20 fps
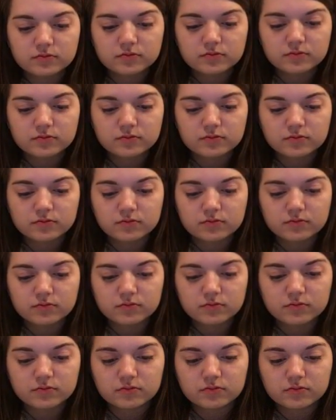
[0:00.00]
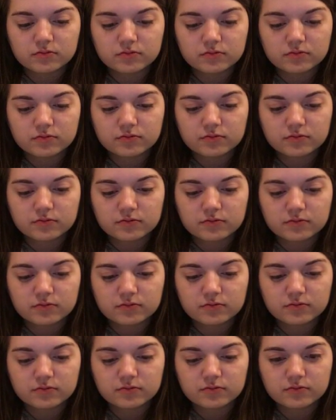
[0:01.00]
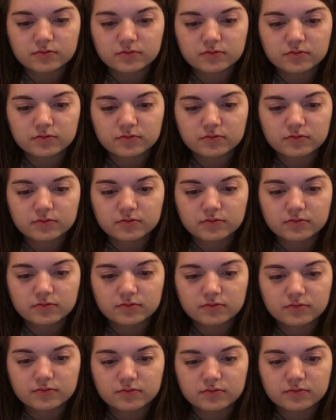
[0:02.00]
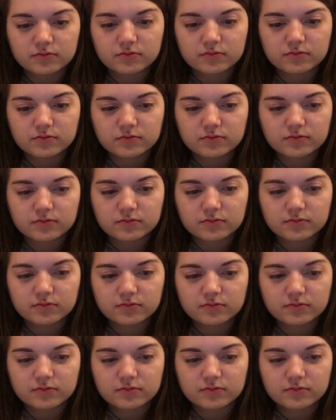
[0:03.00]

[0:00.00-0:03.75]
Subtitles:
(silent)